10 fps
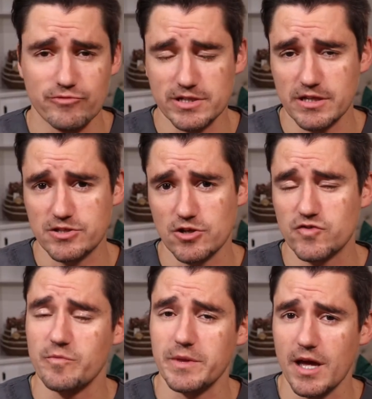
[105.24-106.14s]
Green
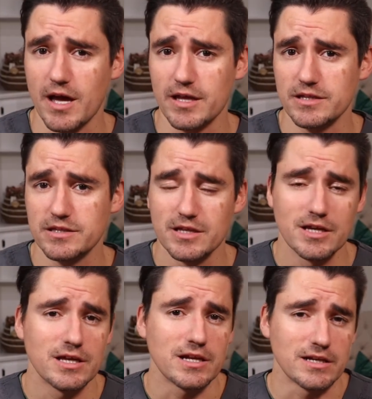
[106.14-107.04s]
discharge from the eyes,
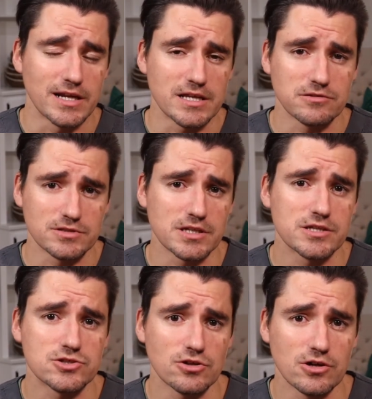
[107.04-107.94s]
nasal
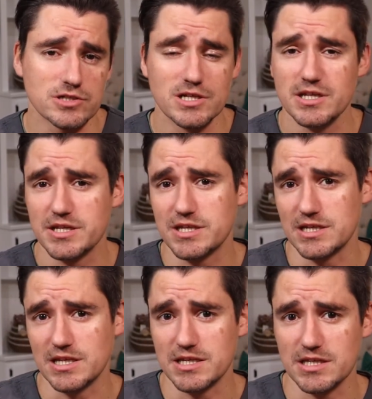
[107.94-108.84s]
discharge,
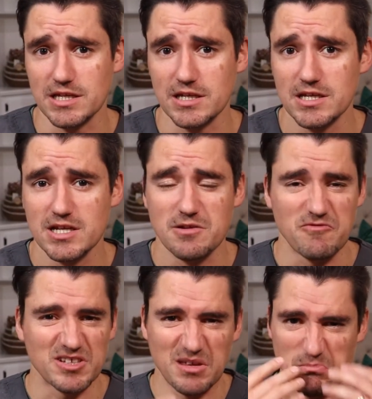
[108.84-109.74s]
sneezing,
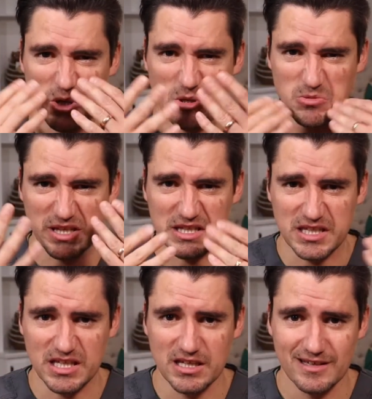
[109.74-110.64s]
really
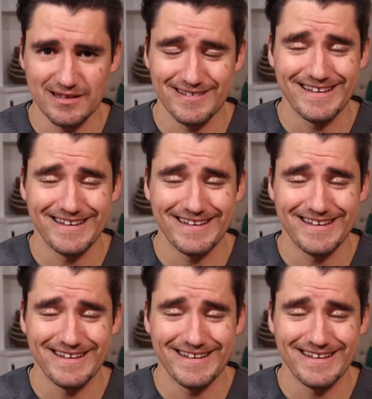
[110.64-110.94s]
mucusy.